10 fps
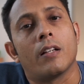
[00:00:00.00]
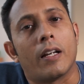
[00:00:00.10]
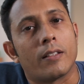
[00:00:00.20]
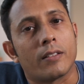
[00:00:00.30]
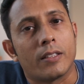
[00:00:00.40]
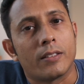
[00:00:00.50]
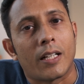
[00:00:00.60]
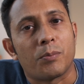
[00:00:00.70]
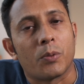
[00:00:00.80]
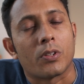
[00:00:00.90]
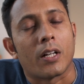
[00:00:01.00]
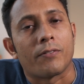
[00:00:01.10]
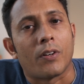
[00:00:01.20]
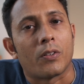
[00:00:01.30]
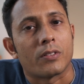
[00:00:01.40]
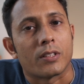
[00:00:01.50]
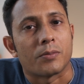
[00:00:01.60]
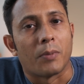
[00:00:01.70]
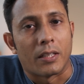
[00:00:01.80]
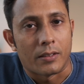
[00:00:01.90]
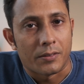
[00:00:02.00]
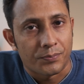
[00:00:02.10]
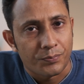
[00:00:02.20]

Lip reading: and in that book I found this method.